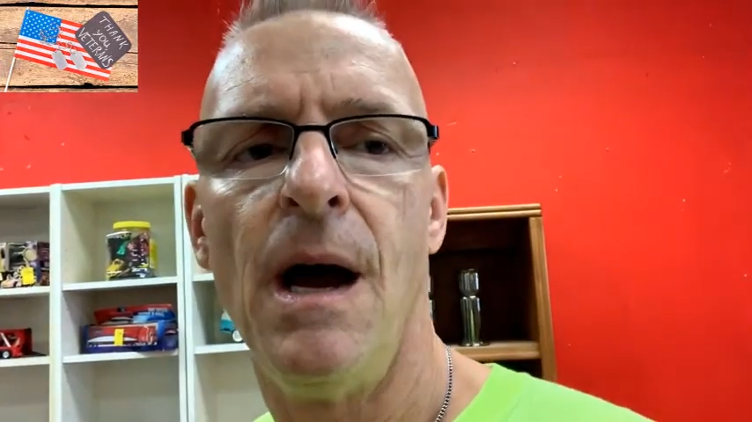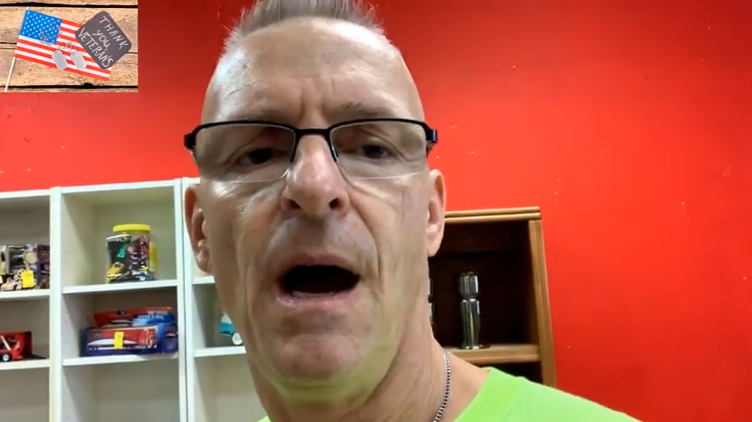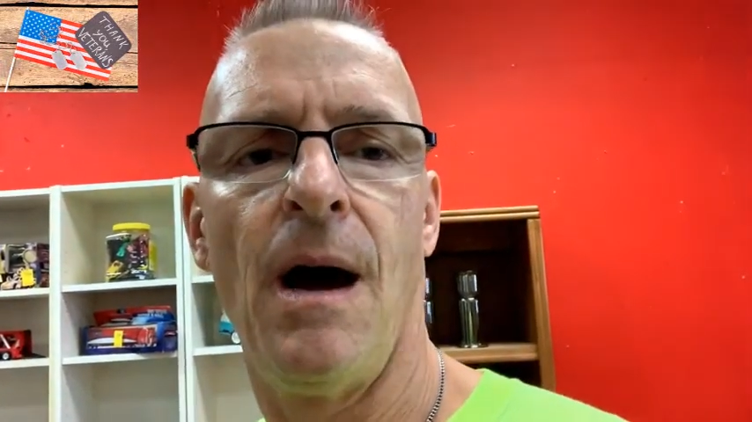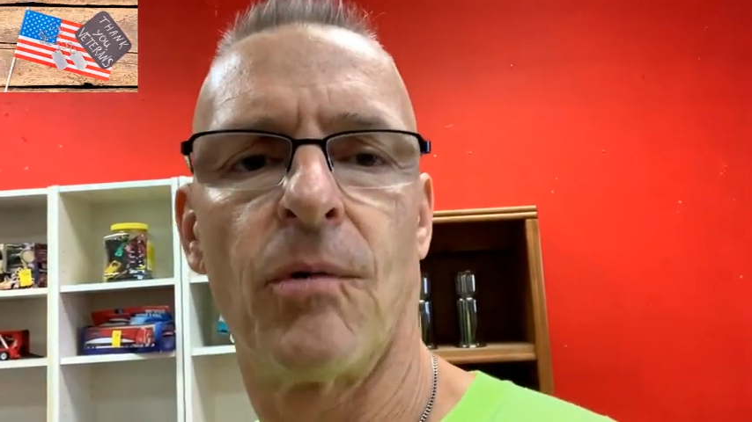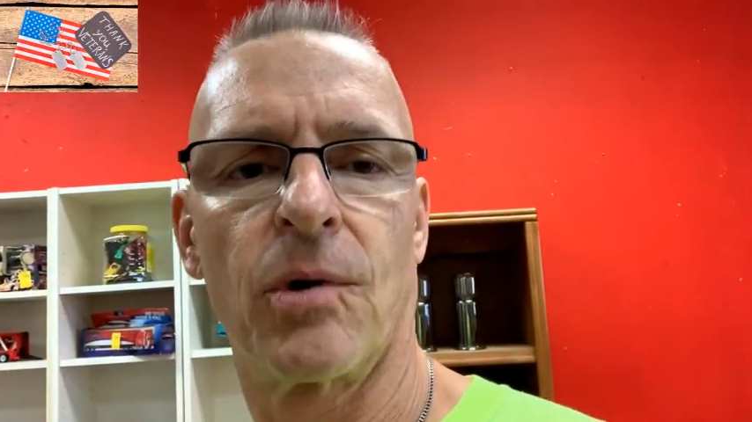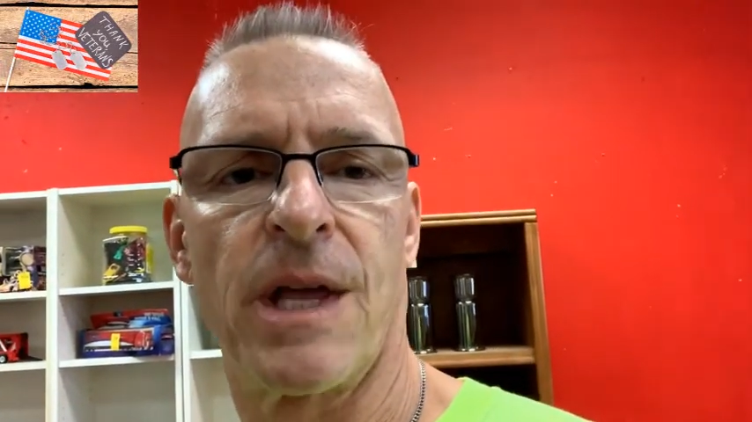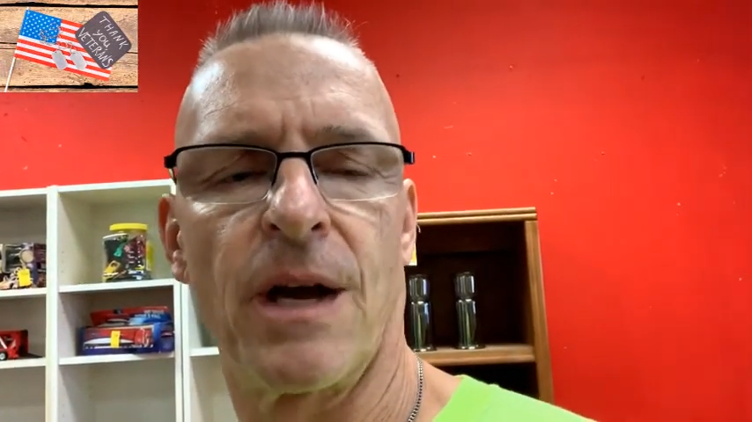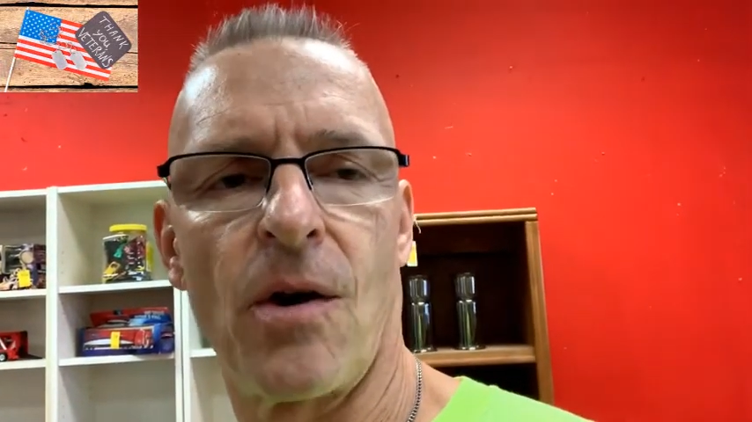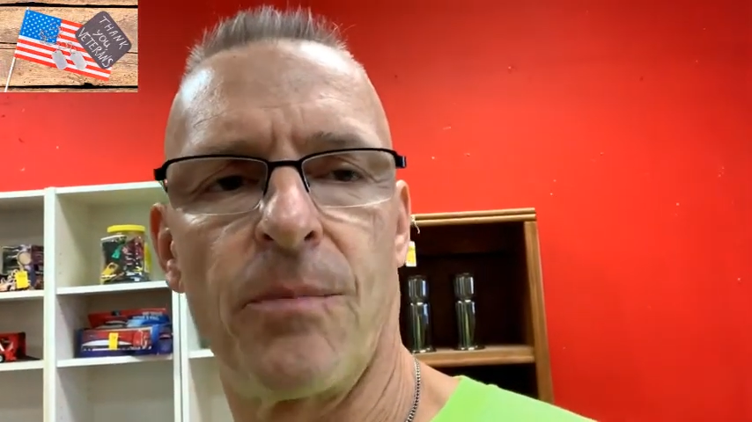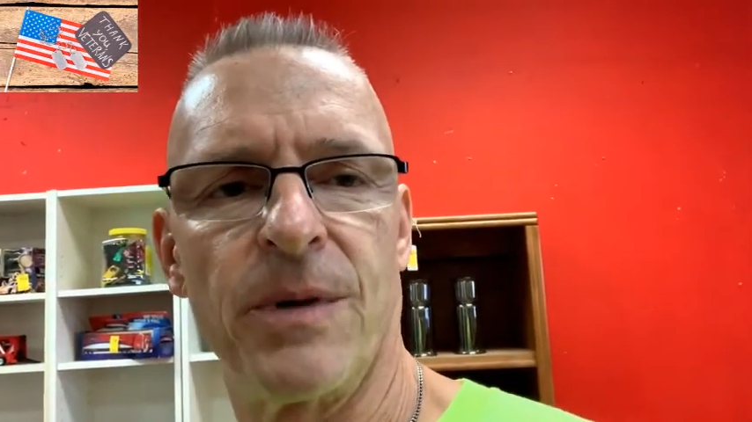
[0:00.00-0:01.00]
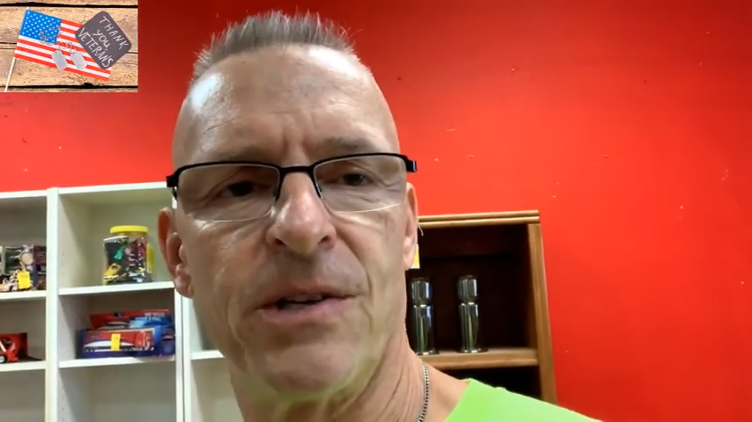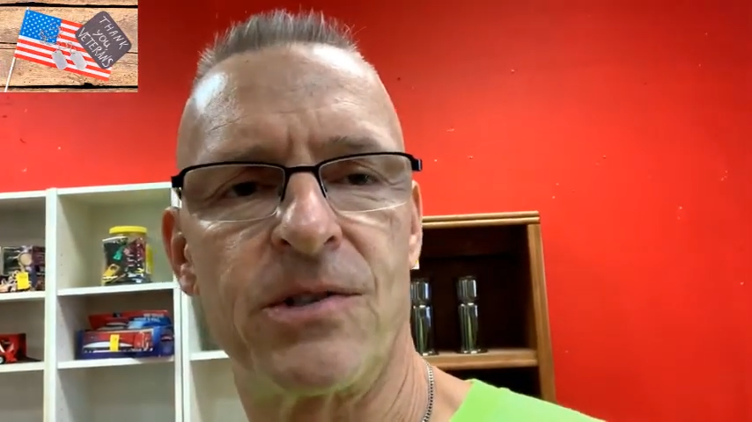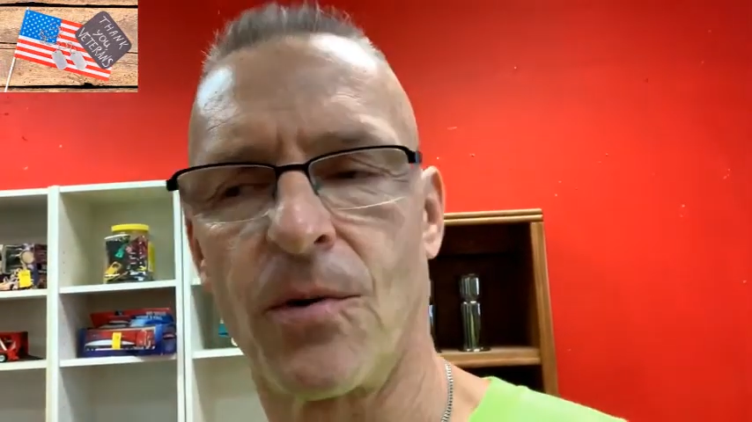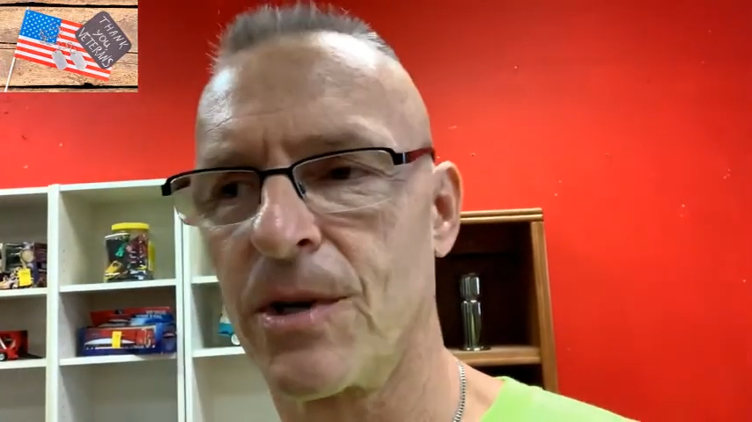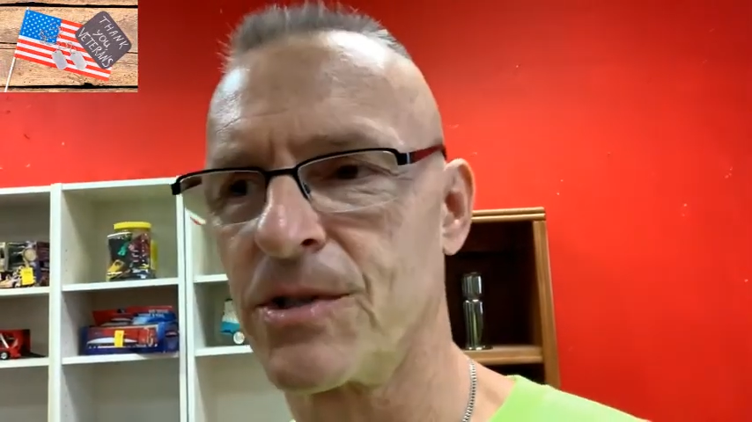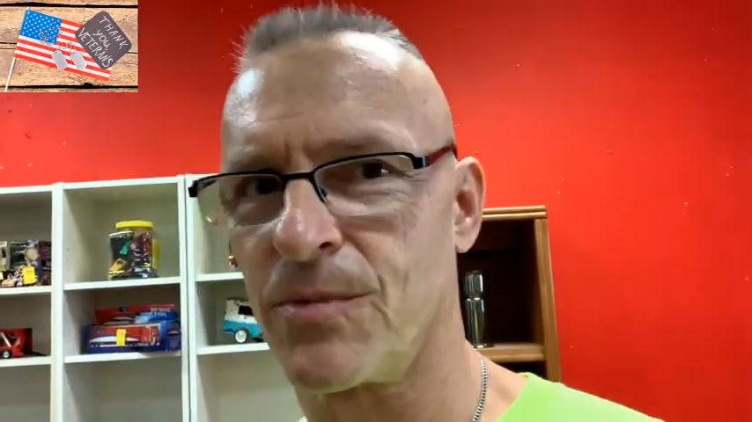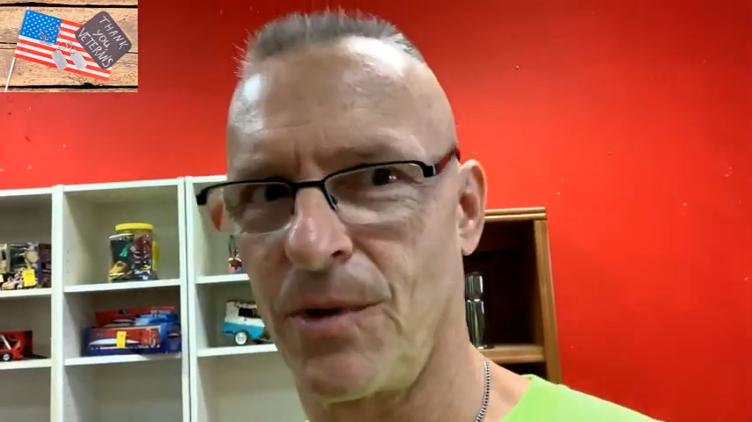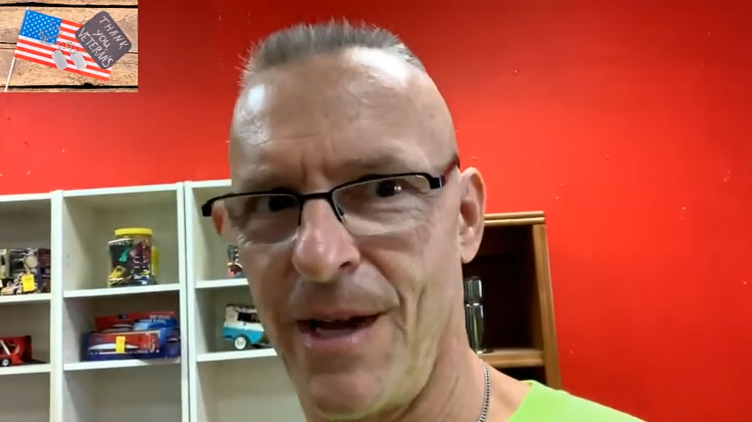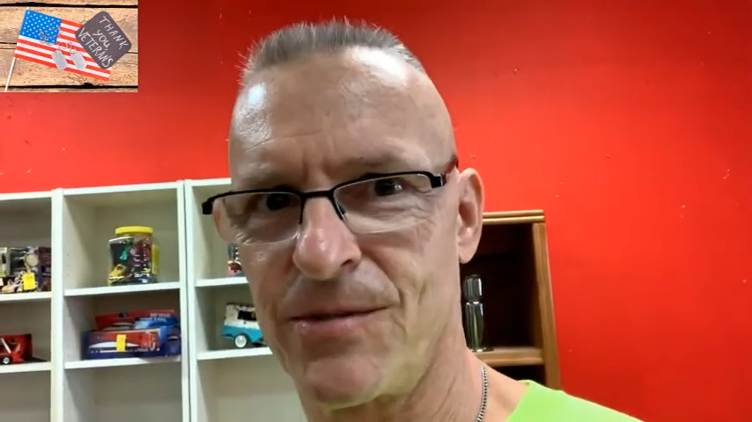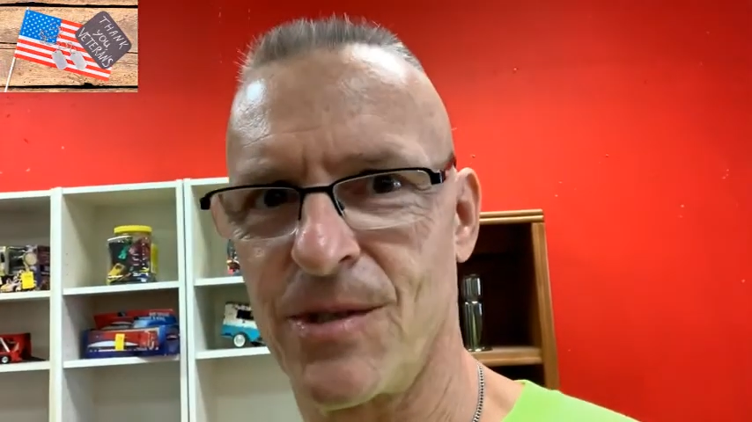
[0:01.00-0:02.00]
We'll kick open the doors.
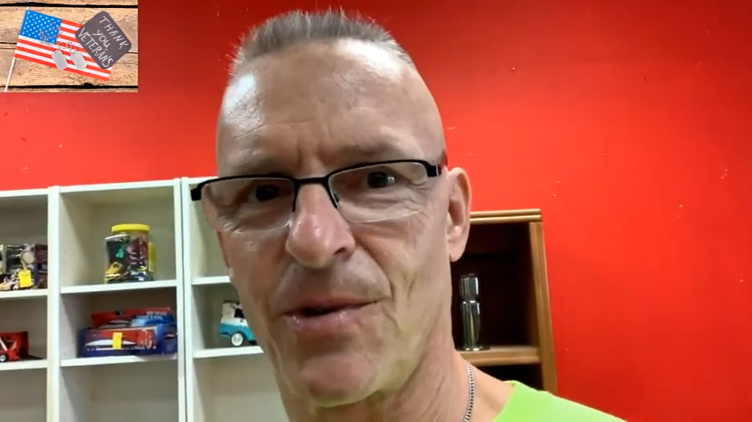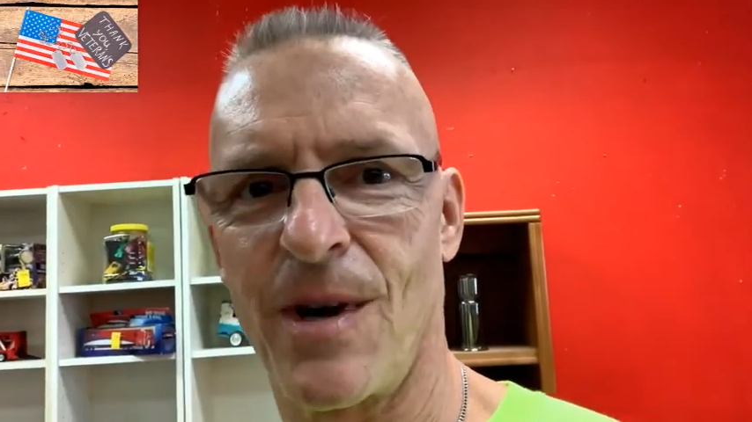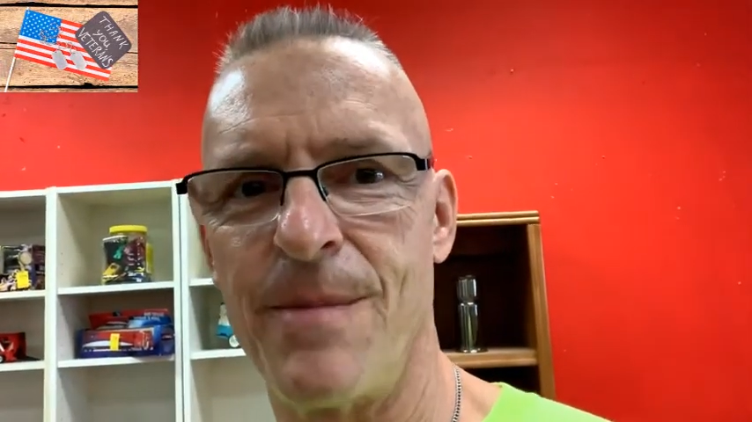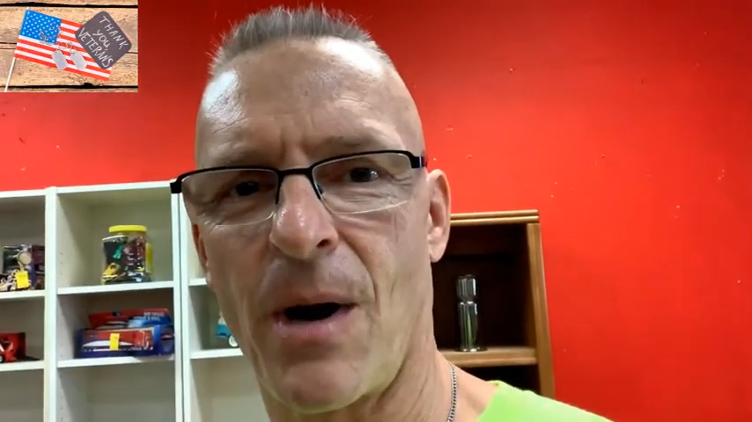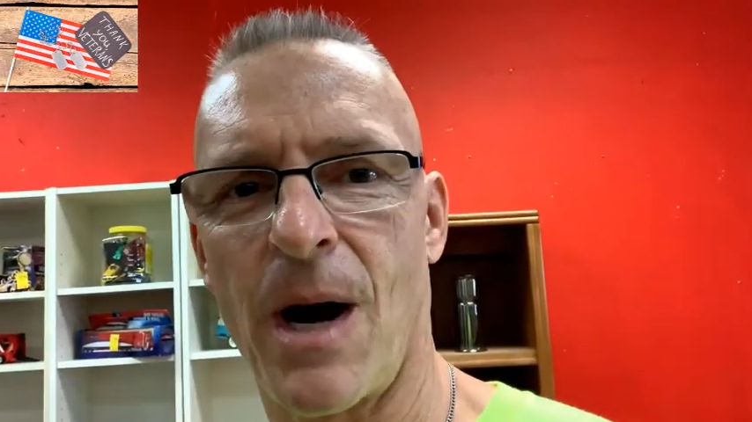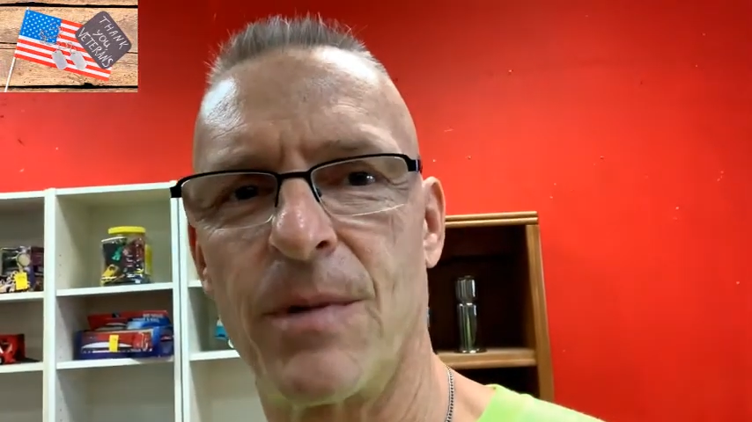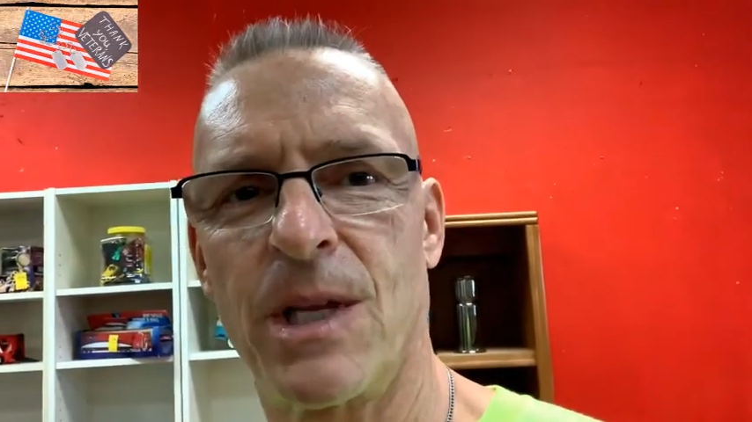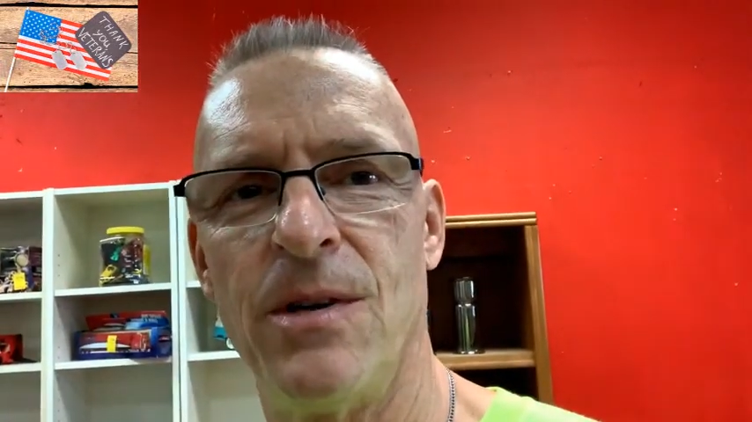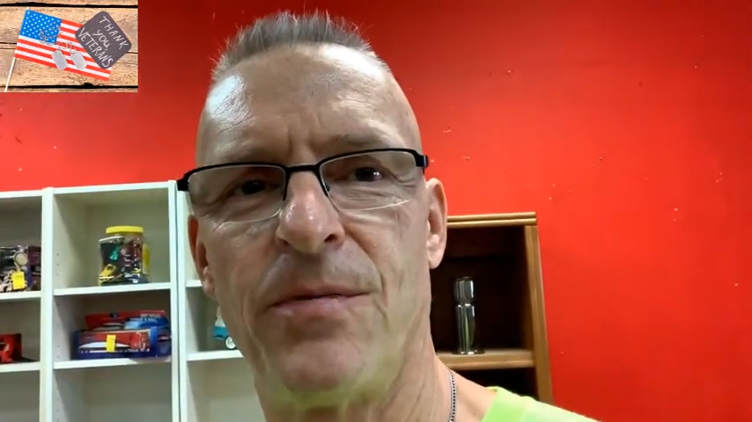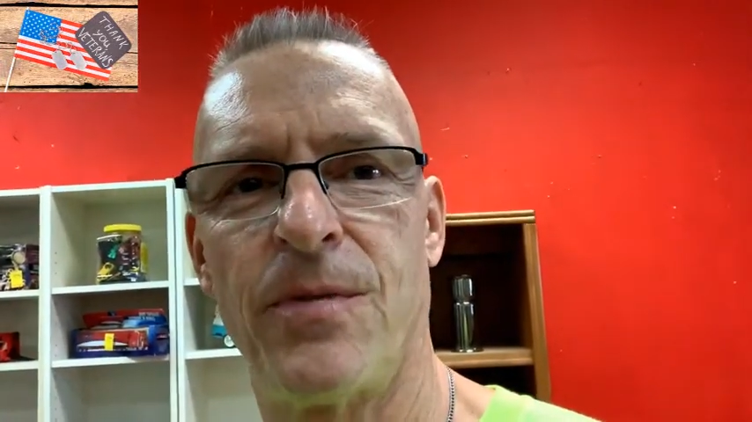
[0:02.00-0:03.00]
We'll have some great barbecue